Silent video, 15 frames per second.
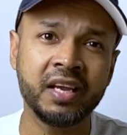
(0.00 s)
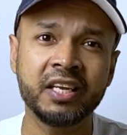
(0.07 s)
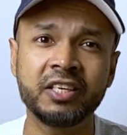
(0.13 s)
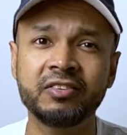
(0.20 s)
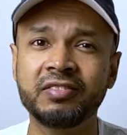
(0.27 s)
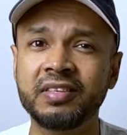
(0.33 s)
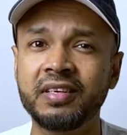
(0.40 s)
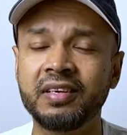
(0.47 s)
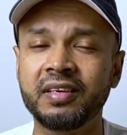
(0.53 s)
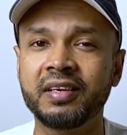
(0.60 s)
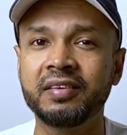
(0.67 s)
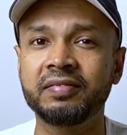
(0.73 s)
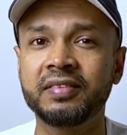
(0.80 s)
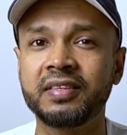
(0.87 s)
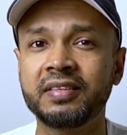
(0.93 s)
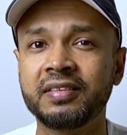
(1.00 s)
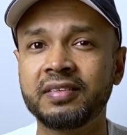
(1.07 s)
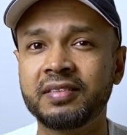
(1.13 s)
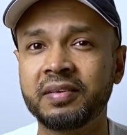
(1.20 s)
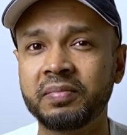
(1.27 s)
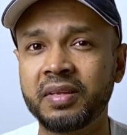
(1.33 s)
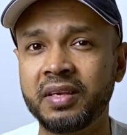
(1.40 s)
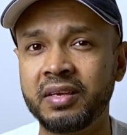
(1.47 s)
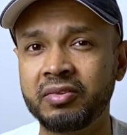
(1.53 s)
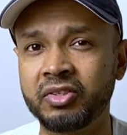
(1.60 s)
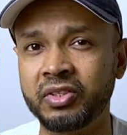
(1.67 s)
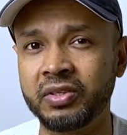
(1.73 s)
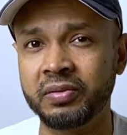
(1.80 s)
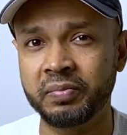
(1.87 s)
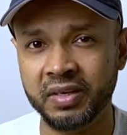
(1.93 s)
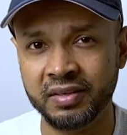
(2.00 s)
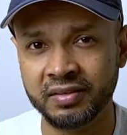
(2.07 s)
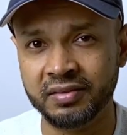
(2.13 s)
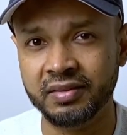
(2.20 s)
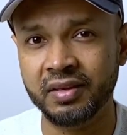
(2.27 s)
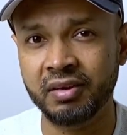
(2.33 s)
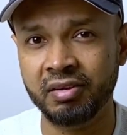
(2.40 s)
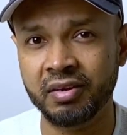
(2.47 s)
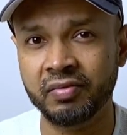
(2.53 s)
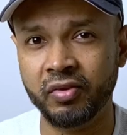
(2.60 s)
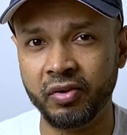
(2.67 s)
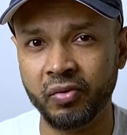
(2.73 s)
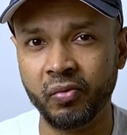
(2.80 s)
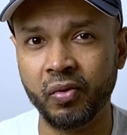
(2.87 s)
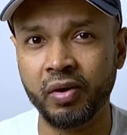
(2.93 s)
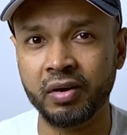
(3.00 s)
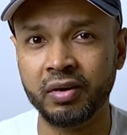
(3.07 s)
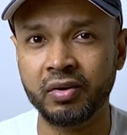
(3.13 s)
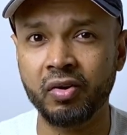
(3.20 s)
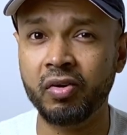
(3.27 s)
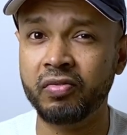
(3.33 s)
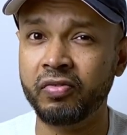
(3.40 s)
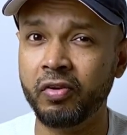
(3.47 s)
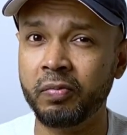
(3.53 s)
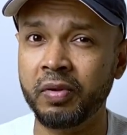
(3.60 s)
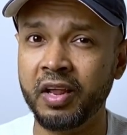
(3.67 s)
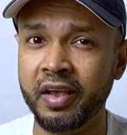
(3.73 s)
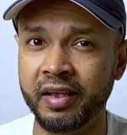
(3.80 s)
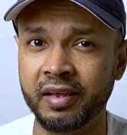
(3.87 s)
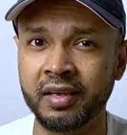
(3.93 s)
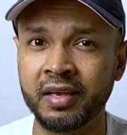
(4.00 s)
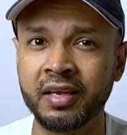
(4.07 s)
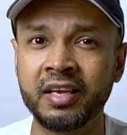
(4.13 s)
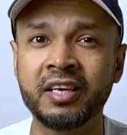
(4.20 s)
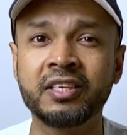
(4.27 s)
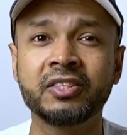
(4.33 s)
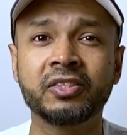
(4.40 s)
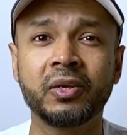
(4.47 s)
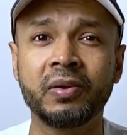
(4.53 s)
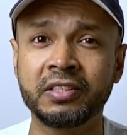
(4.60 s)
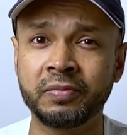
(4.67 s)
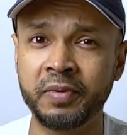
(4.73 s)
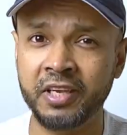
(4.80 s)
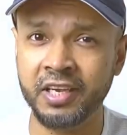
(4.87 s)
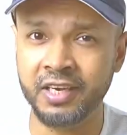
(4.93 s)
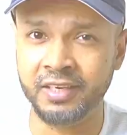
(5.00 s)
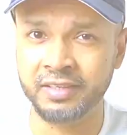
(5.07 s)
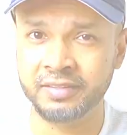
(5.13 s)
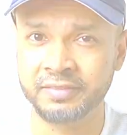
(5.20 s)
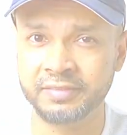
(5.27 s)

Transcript: to see if this is something you should be considering for your work or for play. So let's begin.